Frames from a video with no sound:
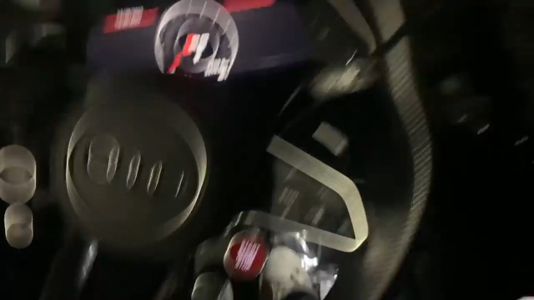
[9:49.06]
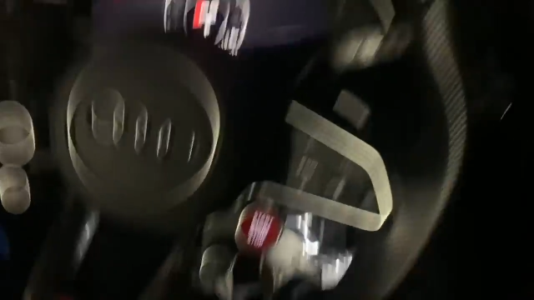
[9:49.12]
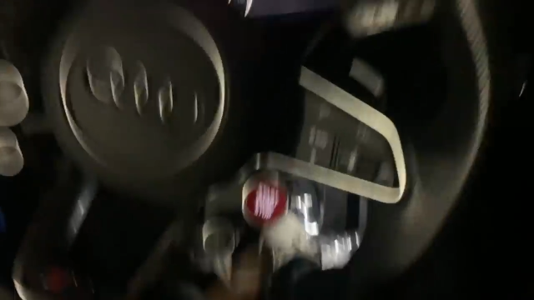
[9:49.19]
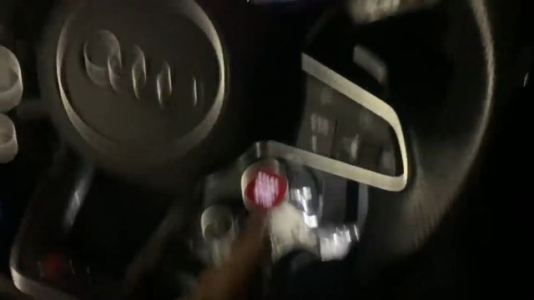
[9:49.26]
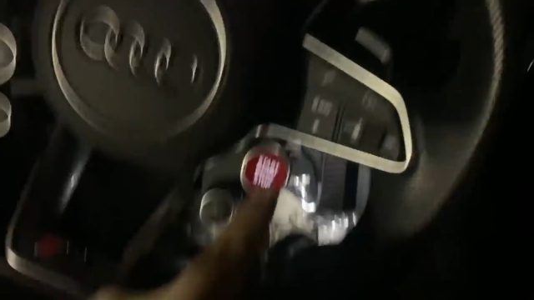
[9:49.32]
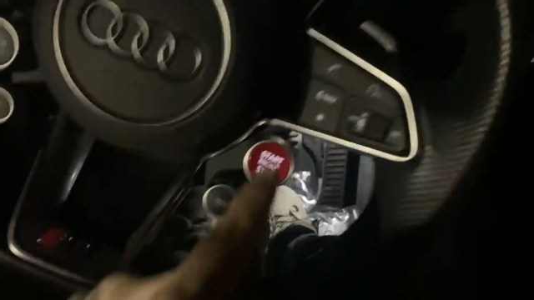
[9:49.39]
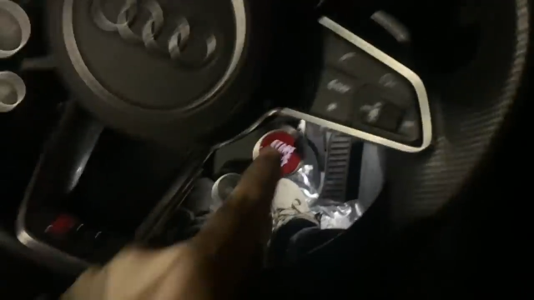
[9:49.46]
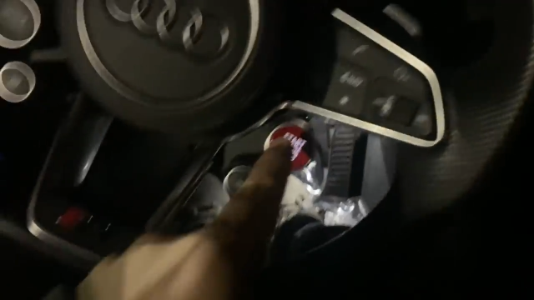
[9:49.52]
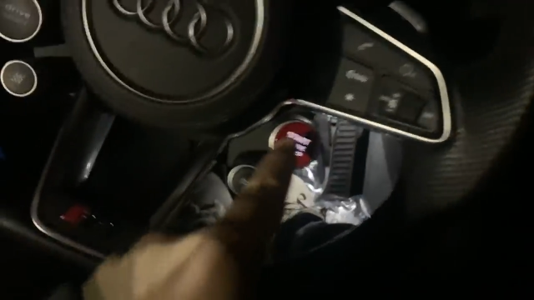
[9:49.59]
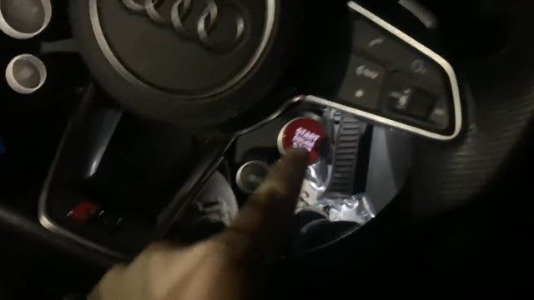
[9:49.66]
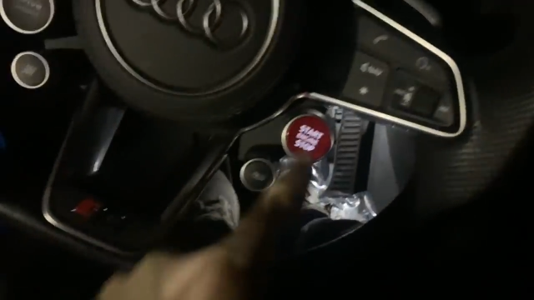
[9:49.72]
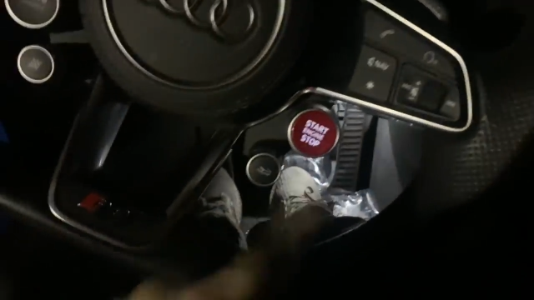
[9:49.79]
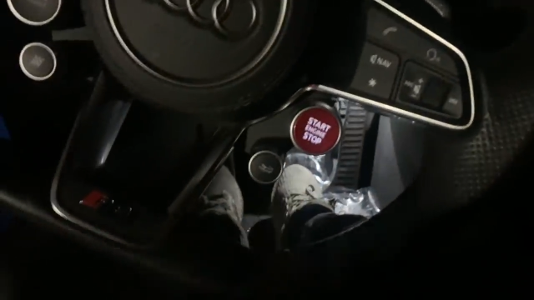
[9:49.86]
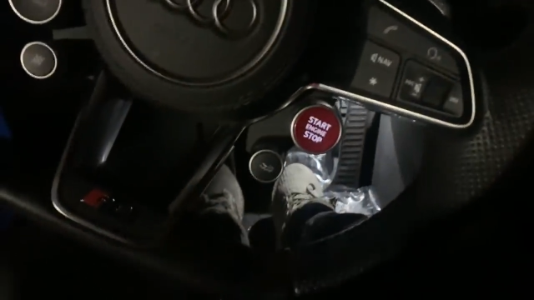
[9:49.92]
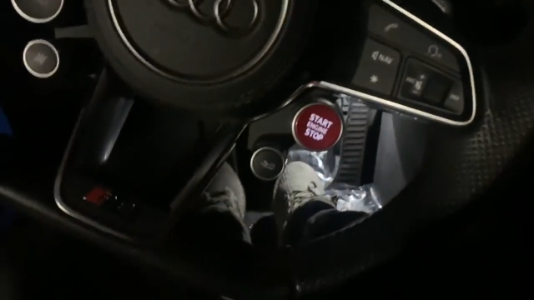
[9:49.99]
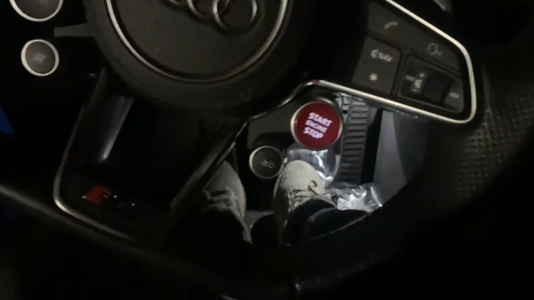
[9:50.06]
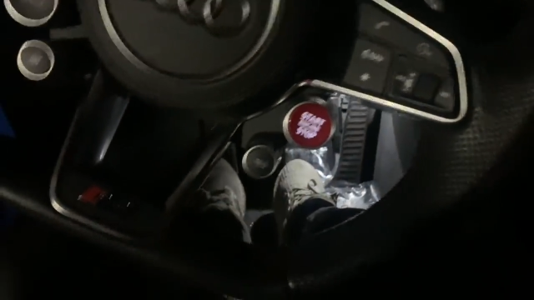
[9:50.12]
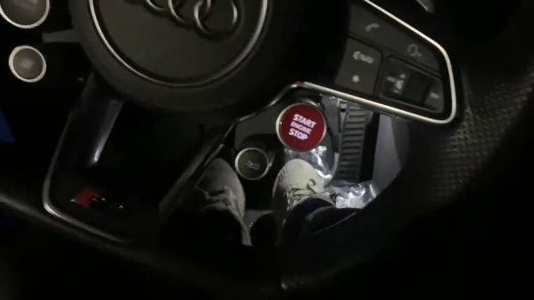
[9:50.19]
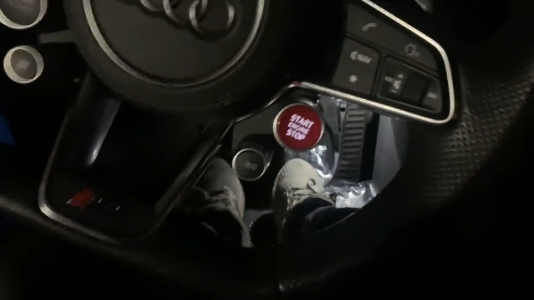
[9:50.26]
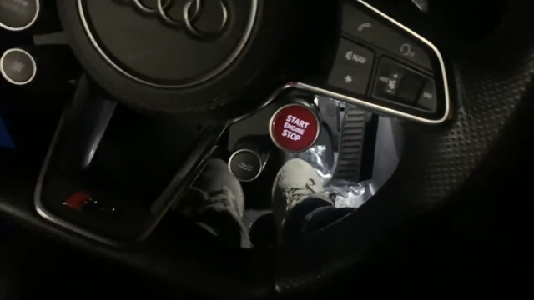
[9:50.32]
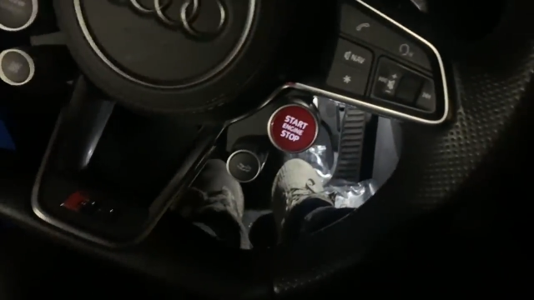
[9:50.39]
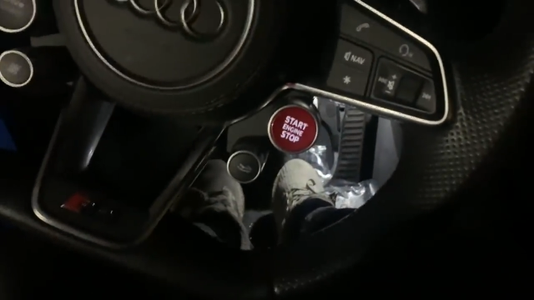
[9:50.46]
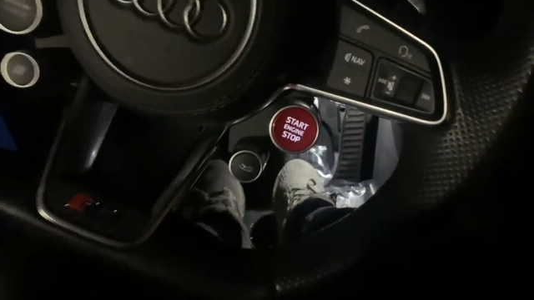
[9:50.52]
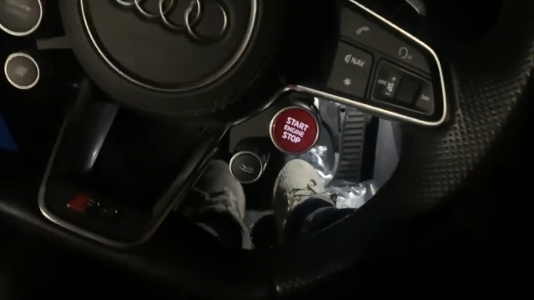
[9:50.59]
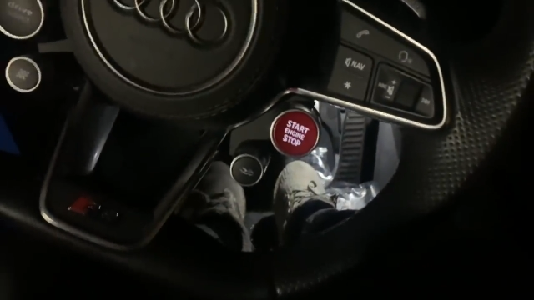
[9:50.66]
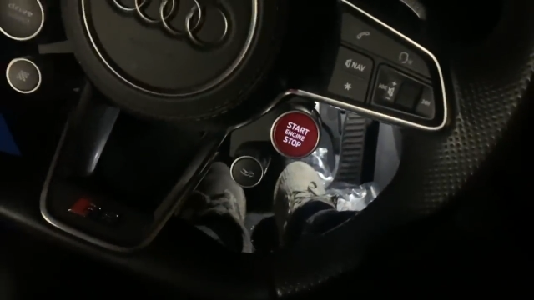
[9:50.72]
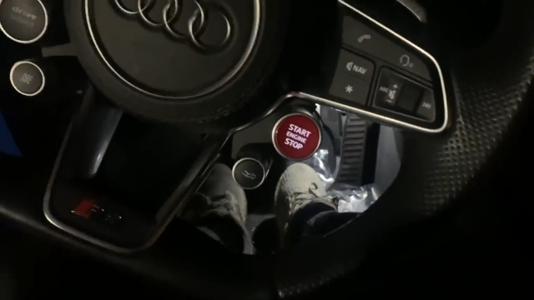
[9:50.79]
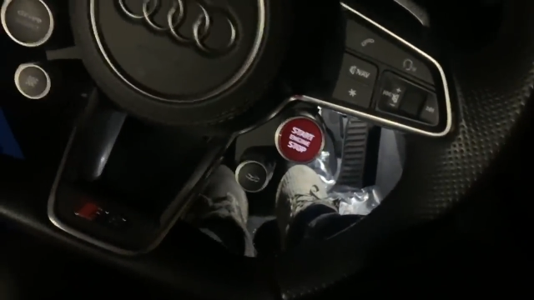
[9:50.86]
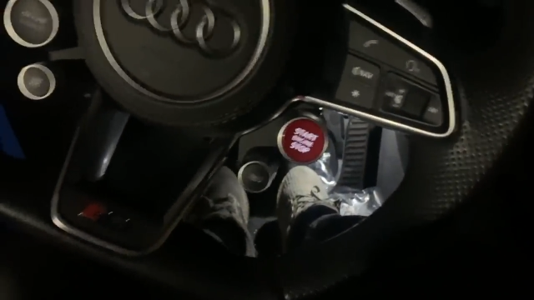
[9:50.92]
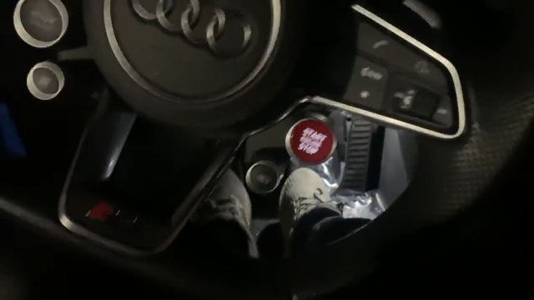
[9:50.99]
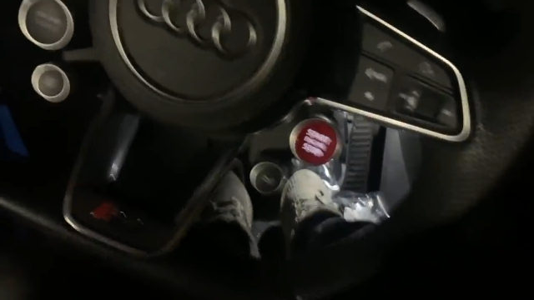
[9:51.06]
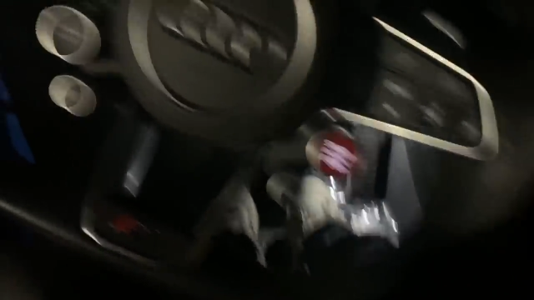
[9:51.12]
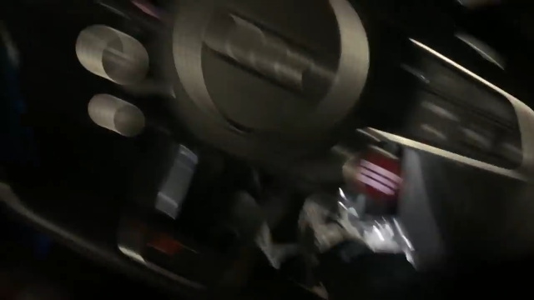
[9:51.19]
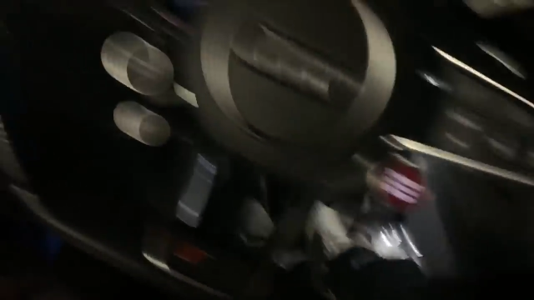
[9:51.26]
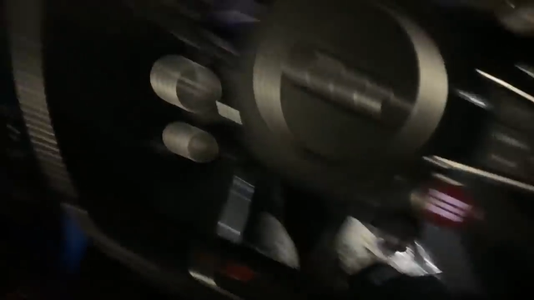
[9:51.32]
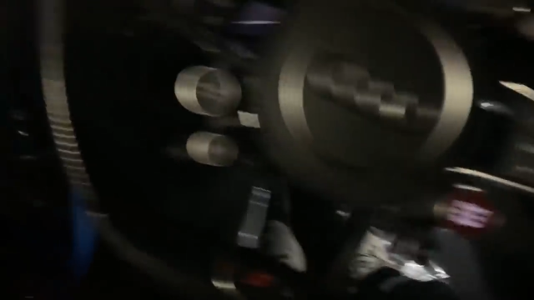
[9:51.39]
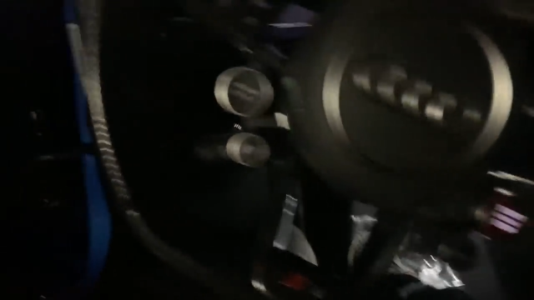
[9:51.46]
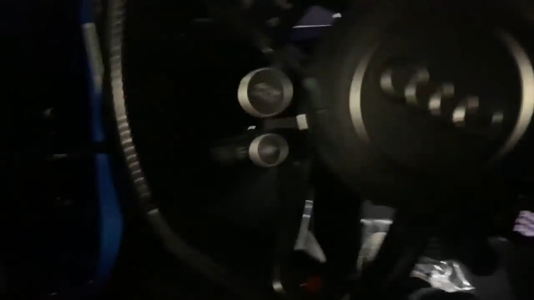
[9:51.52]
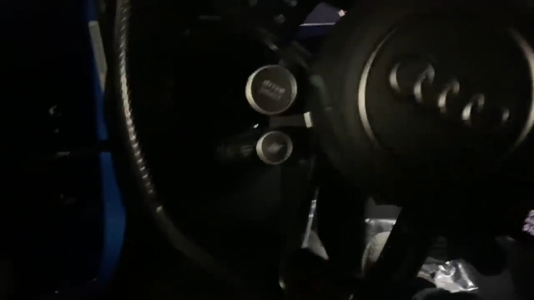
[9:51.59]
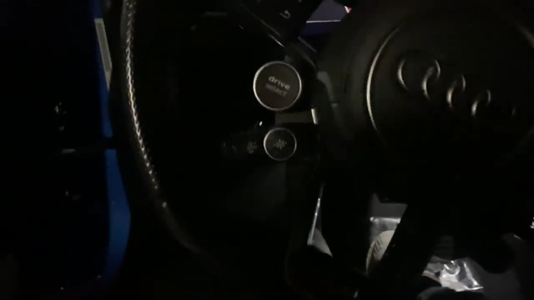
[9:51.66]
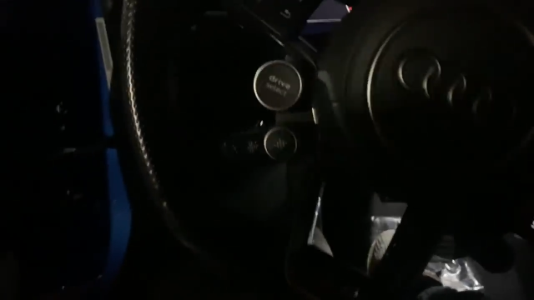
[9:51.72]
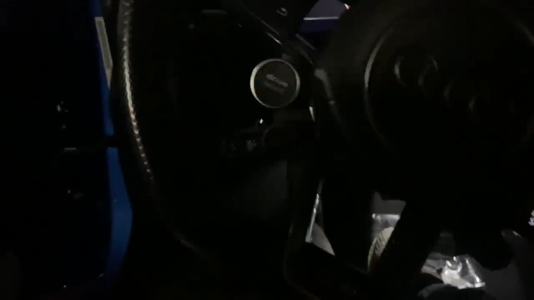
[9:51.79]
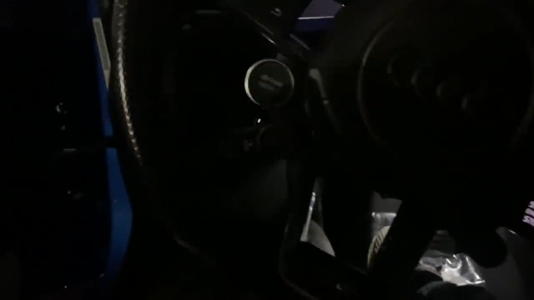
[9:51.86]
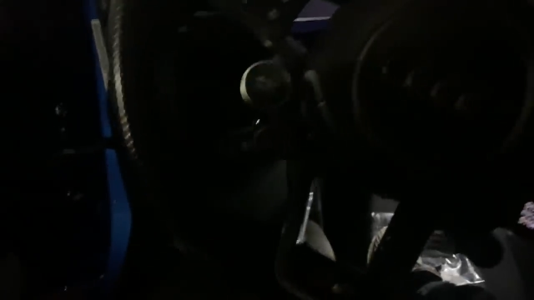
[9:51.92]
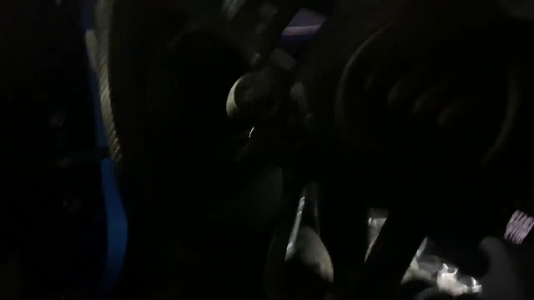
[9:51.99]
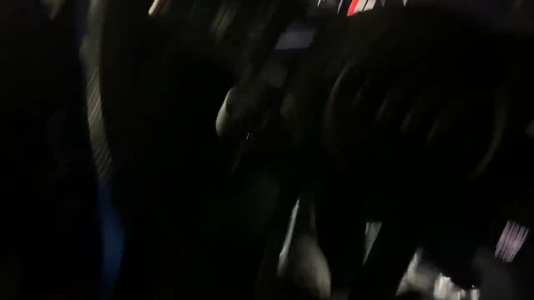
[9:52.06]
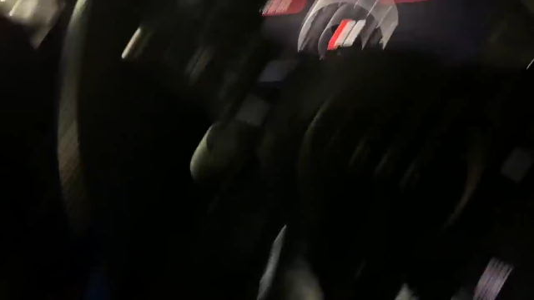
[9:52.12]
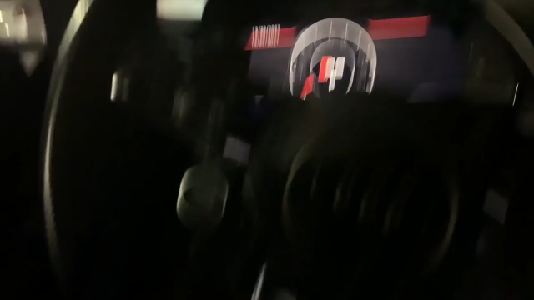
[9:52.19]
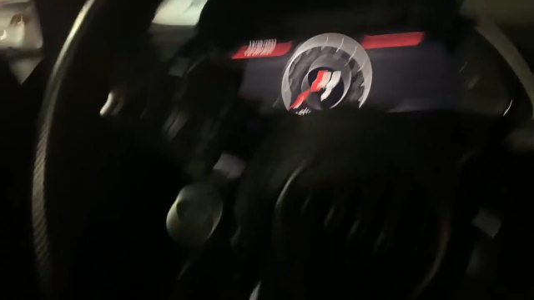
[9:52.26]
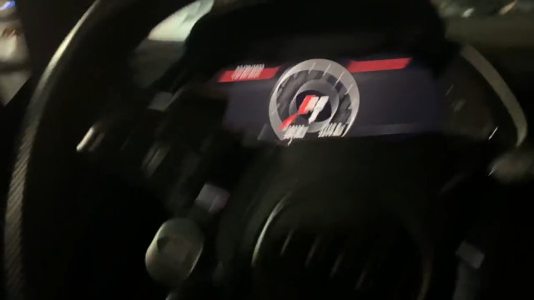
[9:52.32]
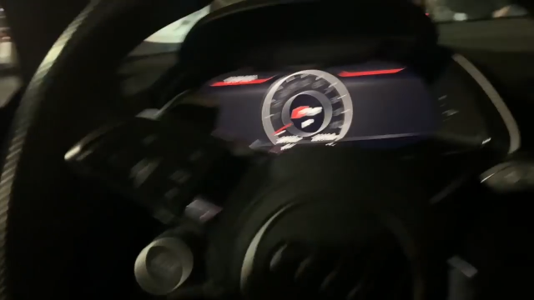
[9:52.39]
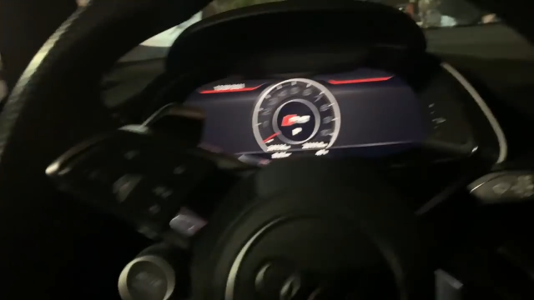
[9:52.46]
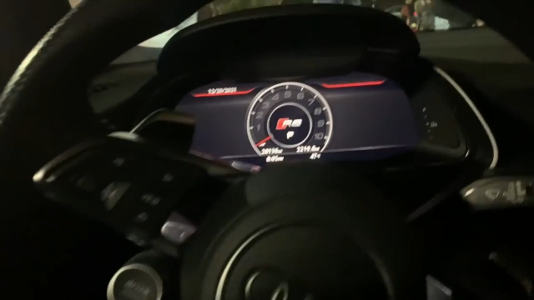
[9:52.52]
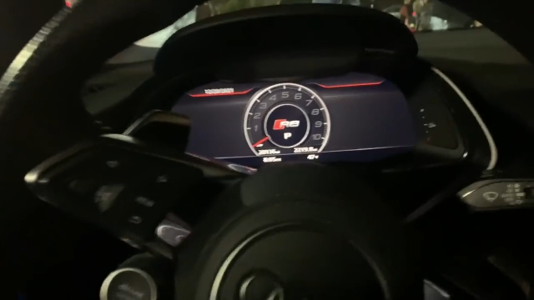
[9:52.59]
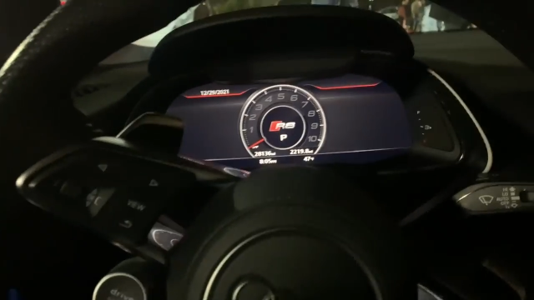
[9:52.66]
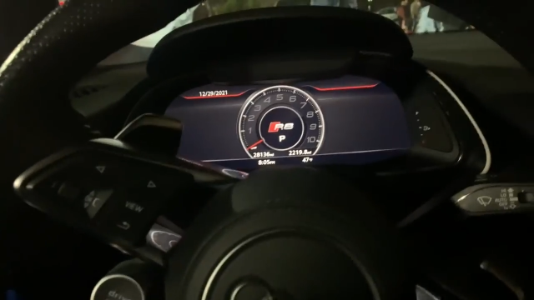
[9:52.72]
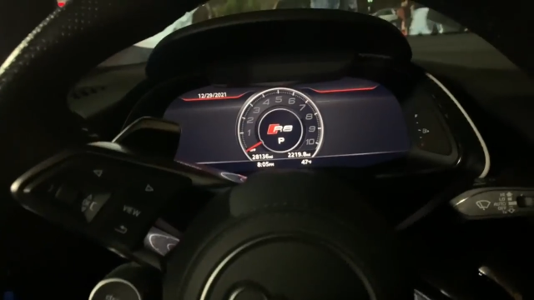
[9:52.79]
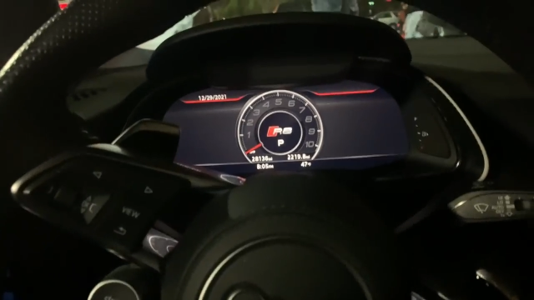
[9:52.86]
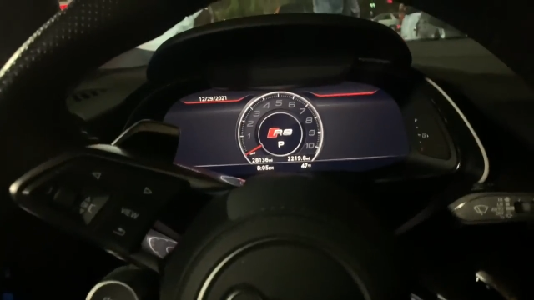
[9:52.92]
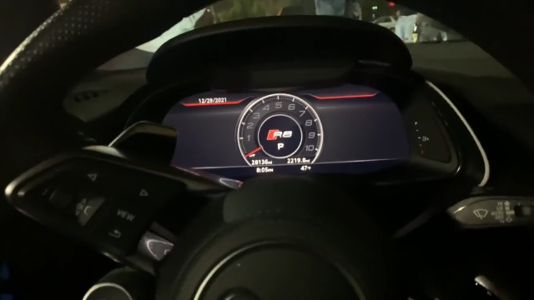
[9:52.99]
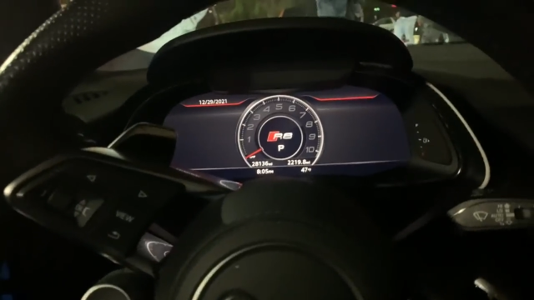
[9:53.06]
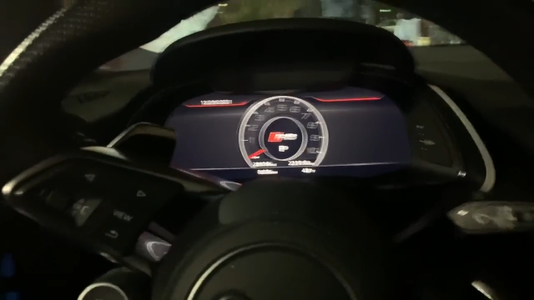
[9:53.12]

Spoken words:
Nobody's mouth can be seen.